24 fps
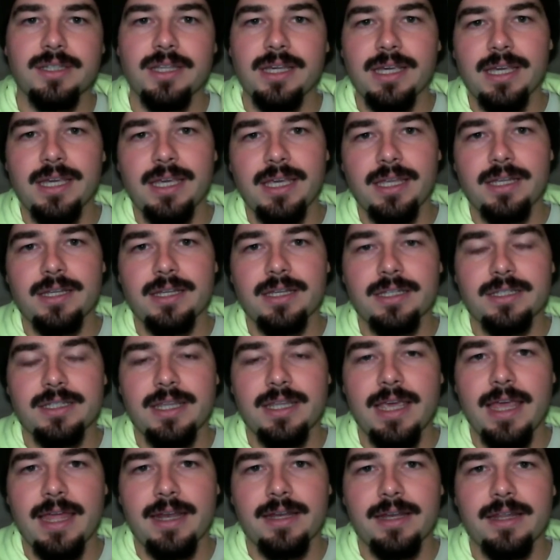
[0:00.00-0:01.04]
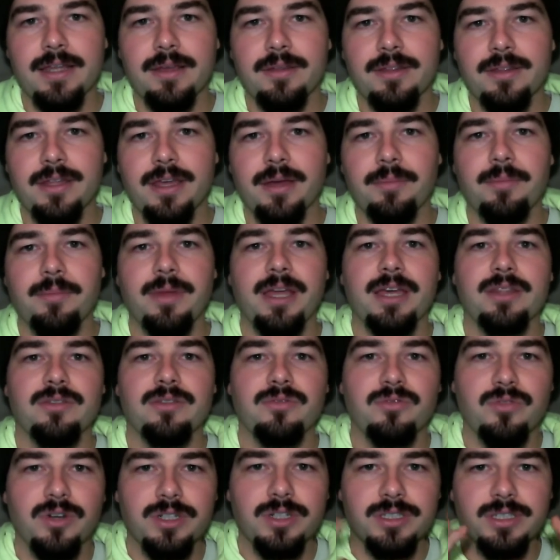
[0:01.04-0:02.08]
the heat contained in them and the
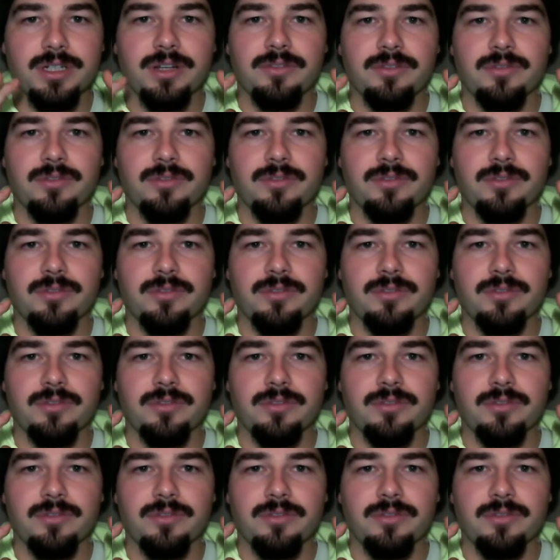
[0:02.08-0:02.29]
friction